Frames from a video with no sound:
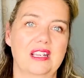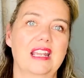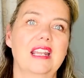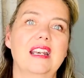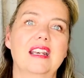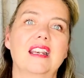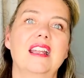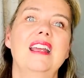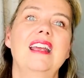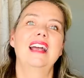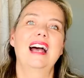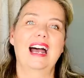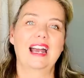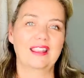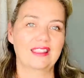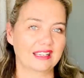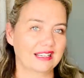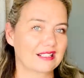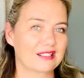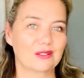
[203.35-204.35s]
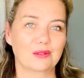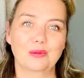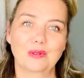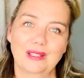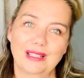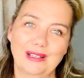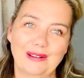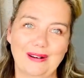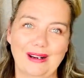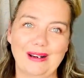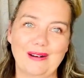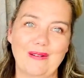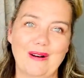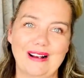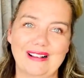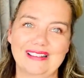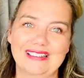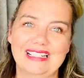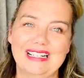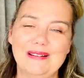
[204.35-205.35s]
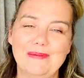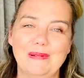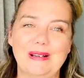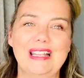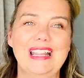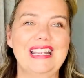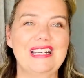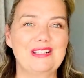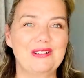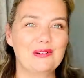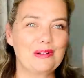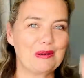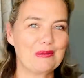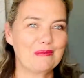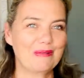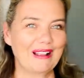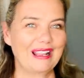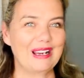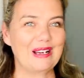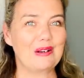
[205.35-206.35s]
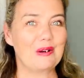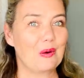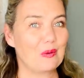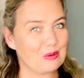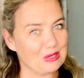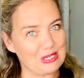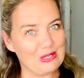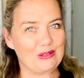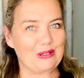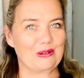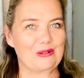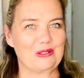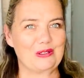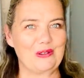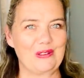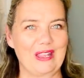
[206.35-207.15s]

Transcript: And I think it's a really great quality, but they do complain when you don't do